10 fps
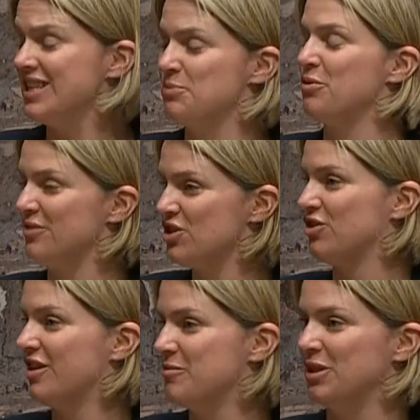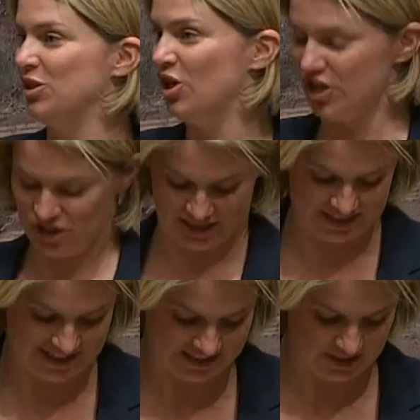its provincial government launched
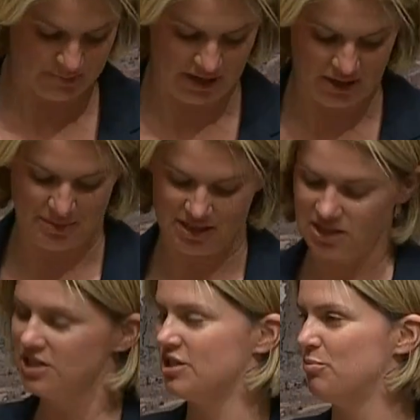experiment to